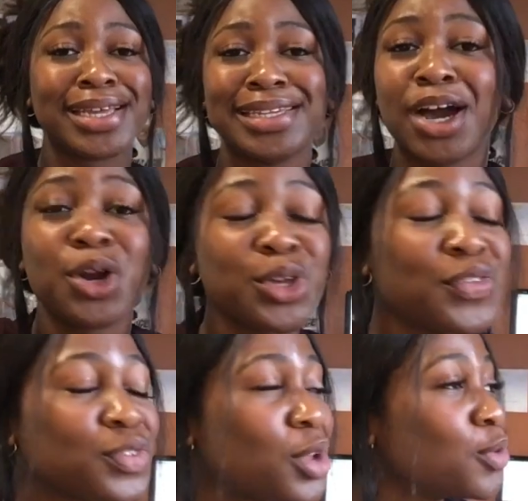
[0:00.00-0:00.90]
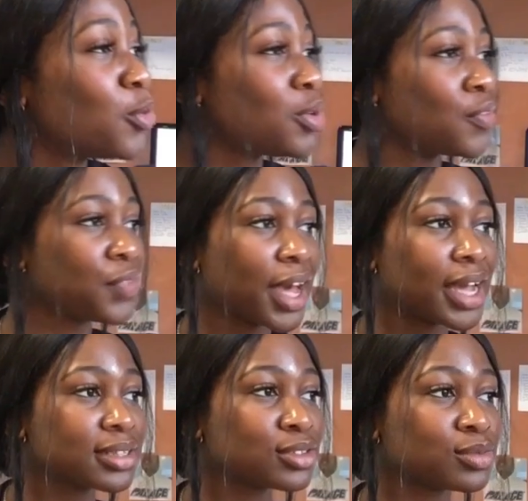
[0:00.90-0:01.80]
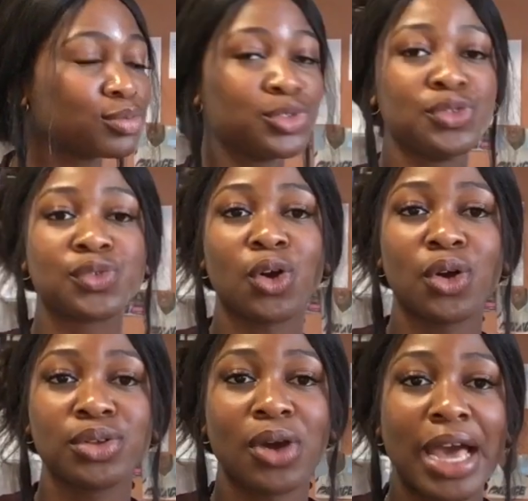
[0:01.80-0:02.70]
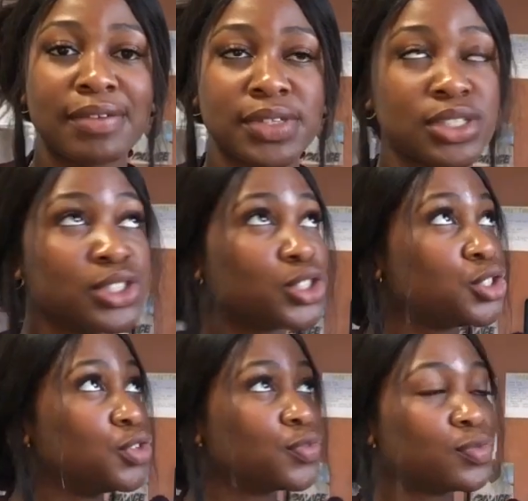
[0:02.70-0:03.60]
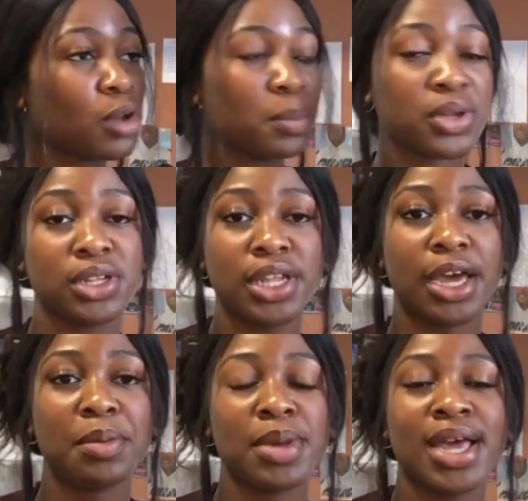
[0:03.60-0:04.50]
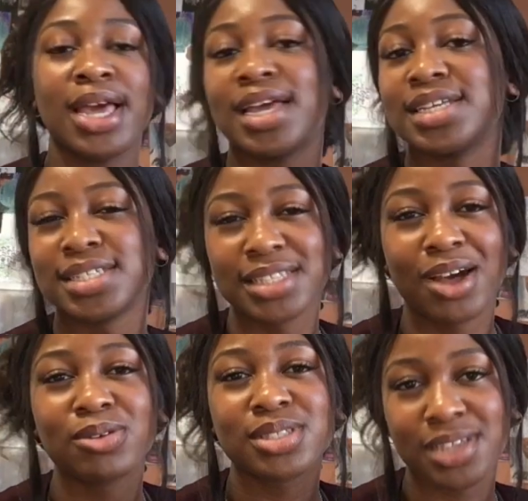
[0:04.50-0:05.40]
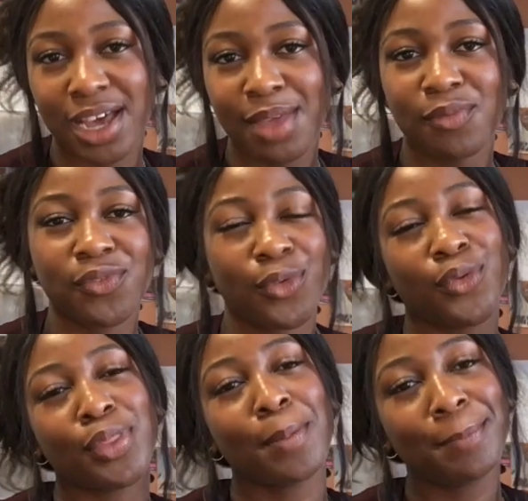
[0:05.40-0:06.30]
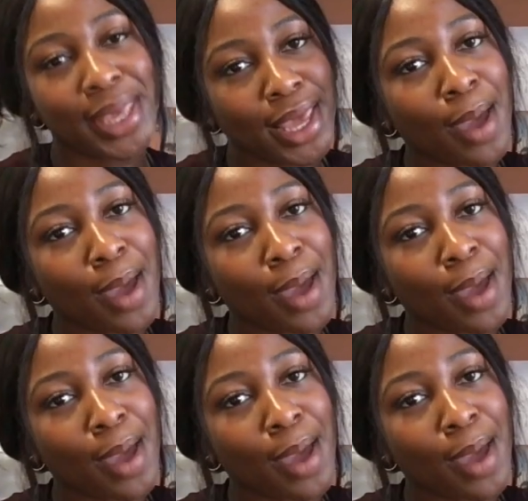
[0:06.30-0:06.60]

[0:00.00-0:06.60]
now you've done all of that, you've got your evidence, you've numbered them, it's now time for the big